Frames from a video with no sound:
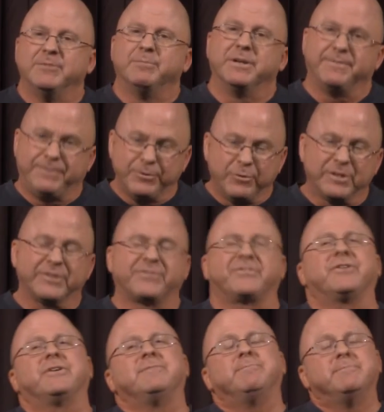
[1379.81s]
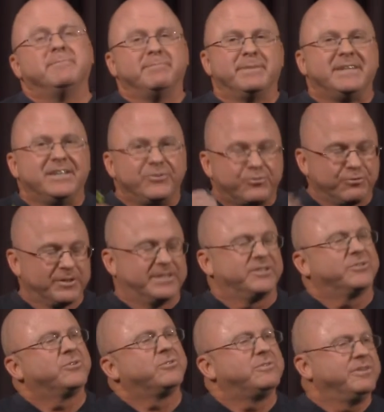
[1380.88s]
But if you want to start being
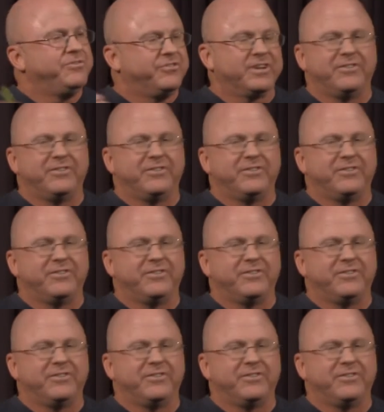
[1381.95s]
critical and